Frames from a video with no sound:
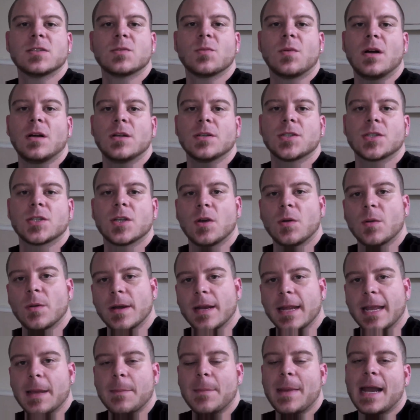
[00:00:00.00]
So we're going to get
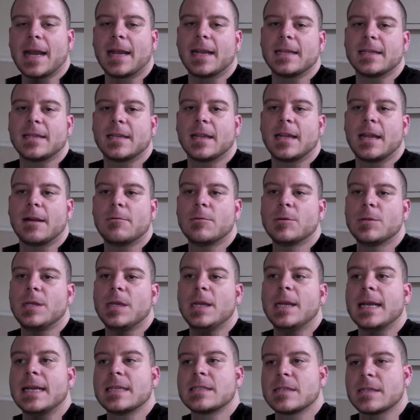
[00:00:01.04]
back into that routine as
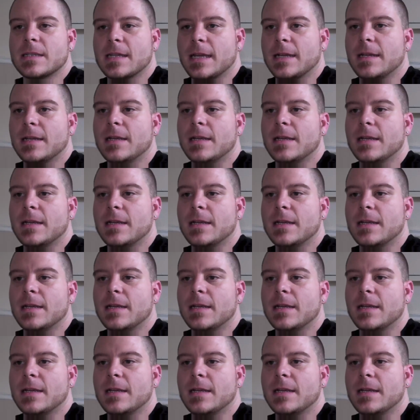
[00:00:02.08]
of then.